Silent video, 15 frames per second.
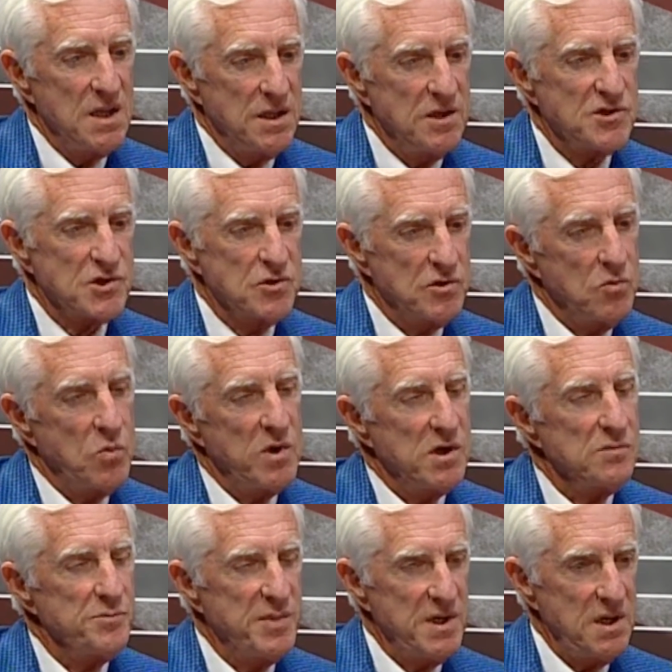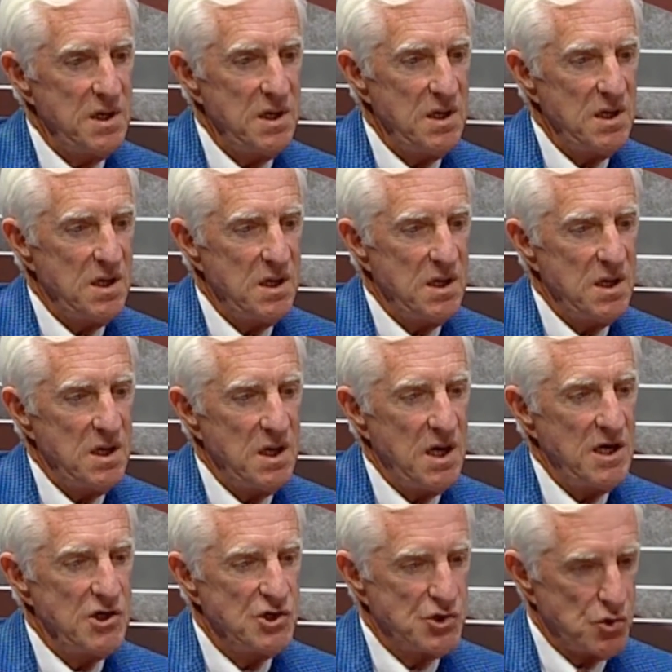this could well be
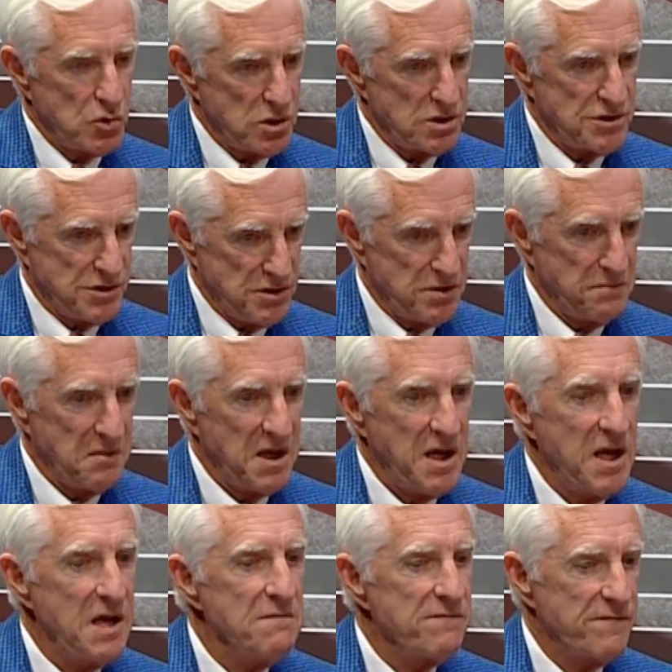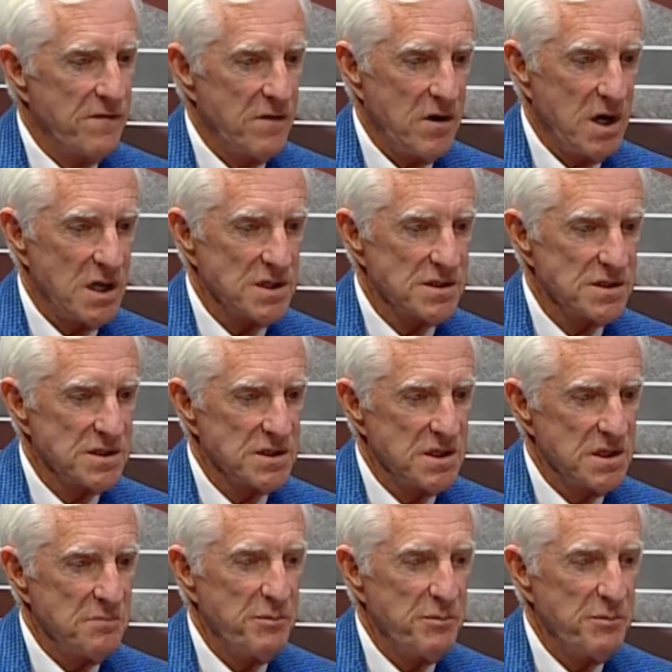a short-term gain for us,